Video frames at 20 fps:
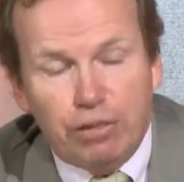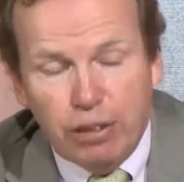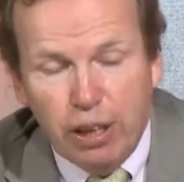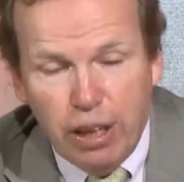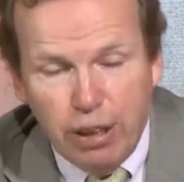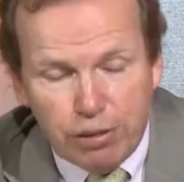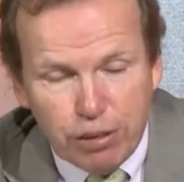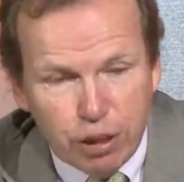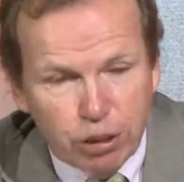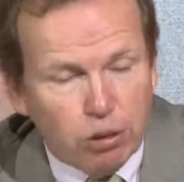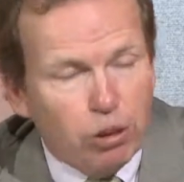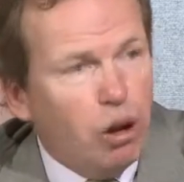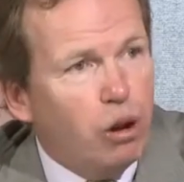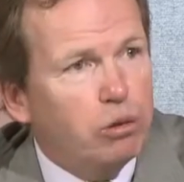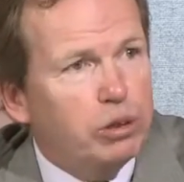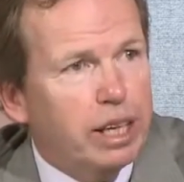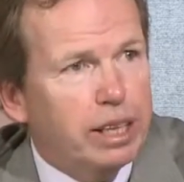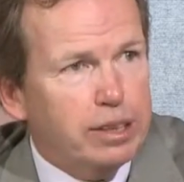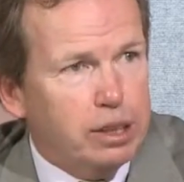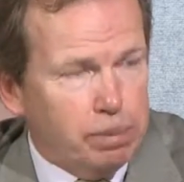If your
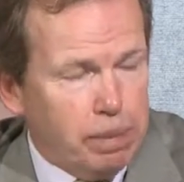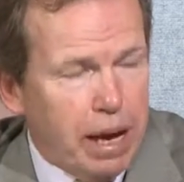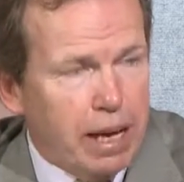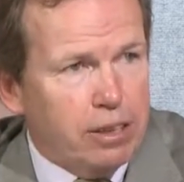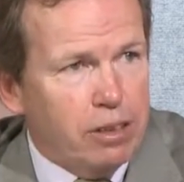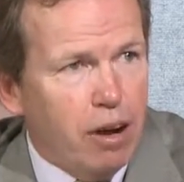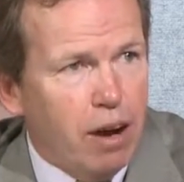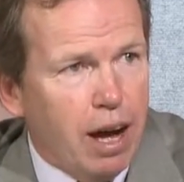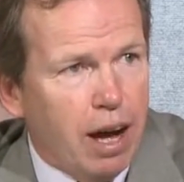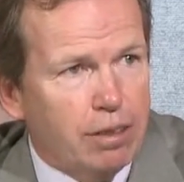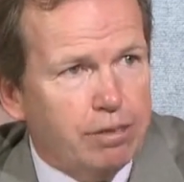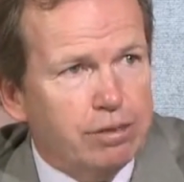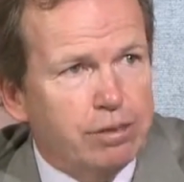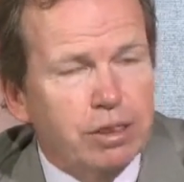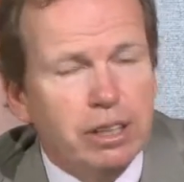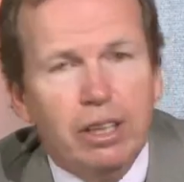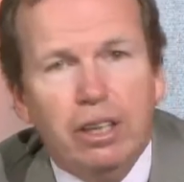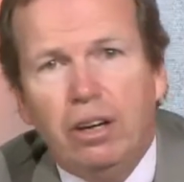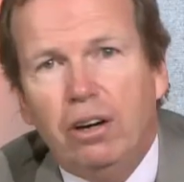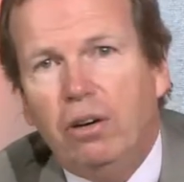loan gets paid off,
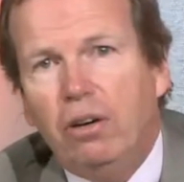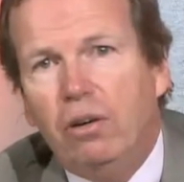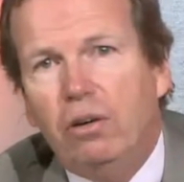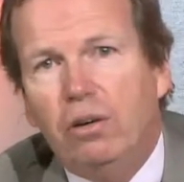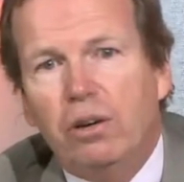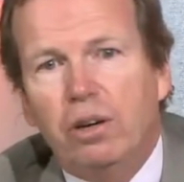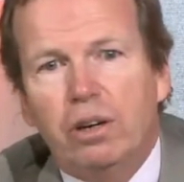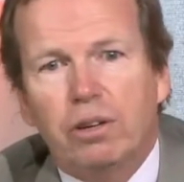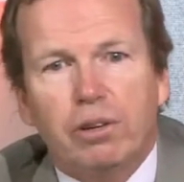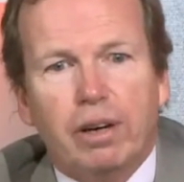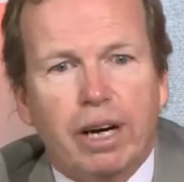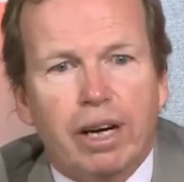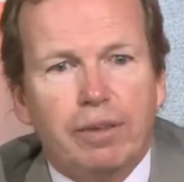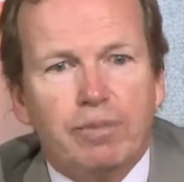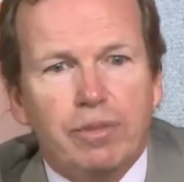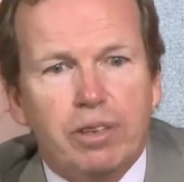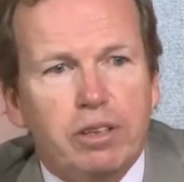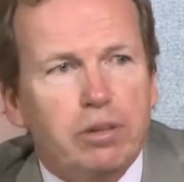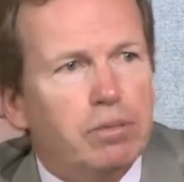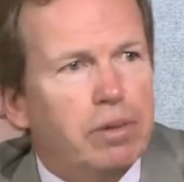
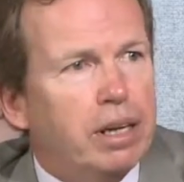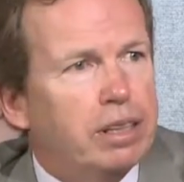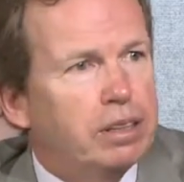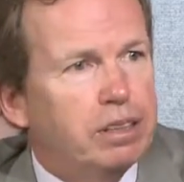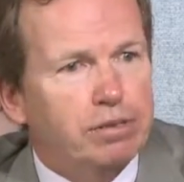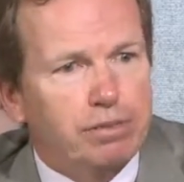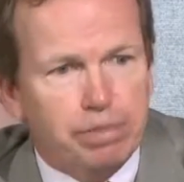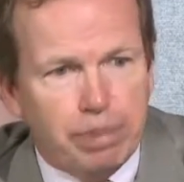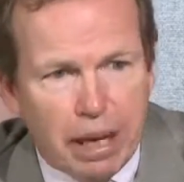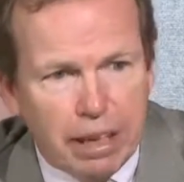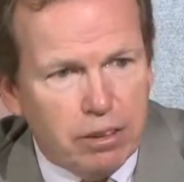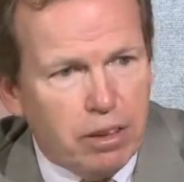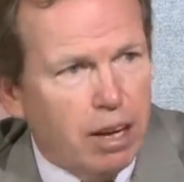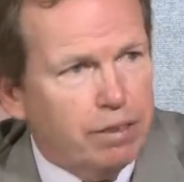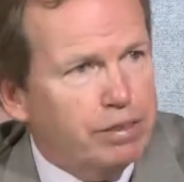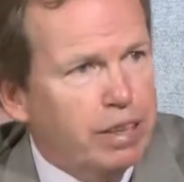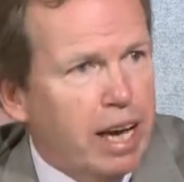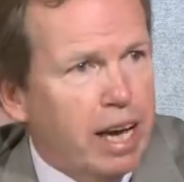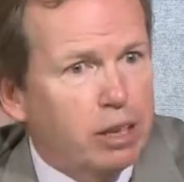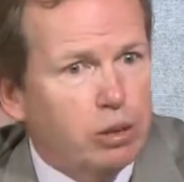or you might have paid
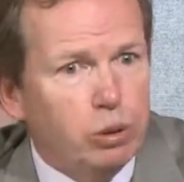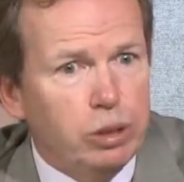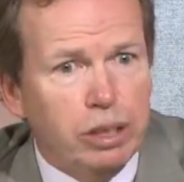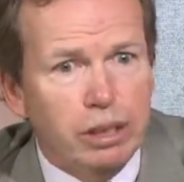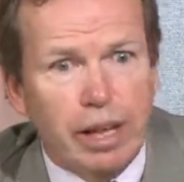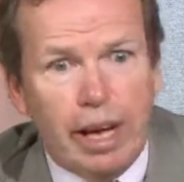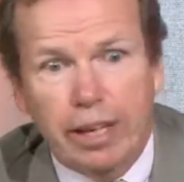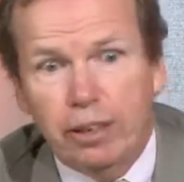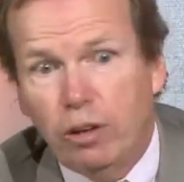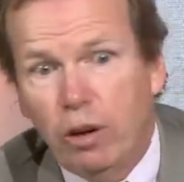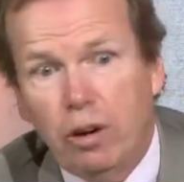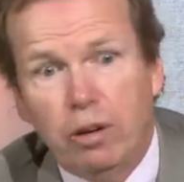off your equity line,